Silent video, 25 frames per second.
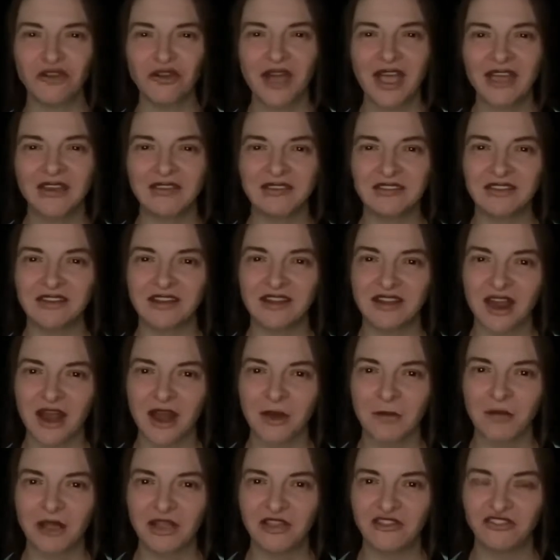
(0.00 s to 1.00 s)
your head in an
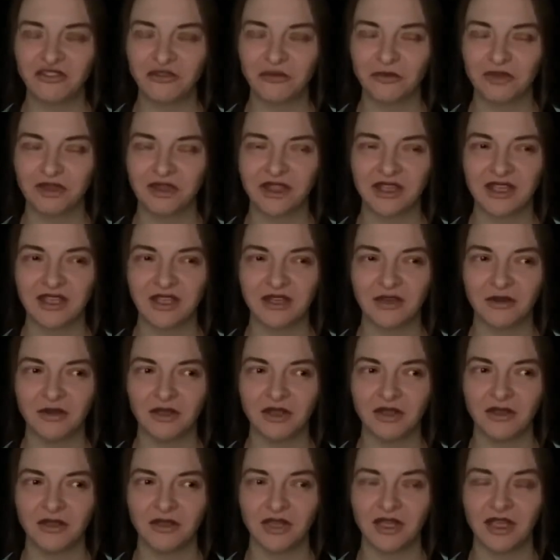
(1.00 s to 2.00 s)
animation when they kill
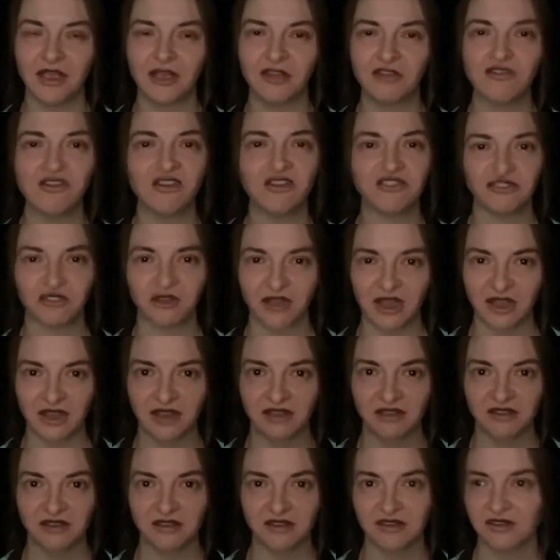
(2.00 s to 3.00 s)
you. They crush your
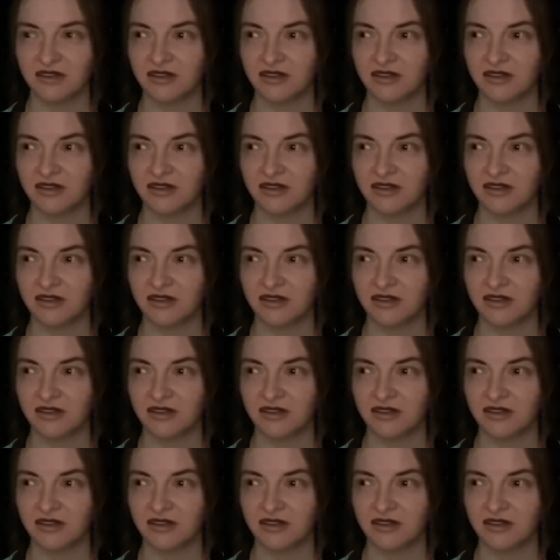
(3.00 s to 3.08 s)
head.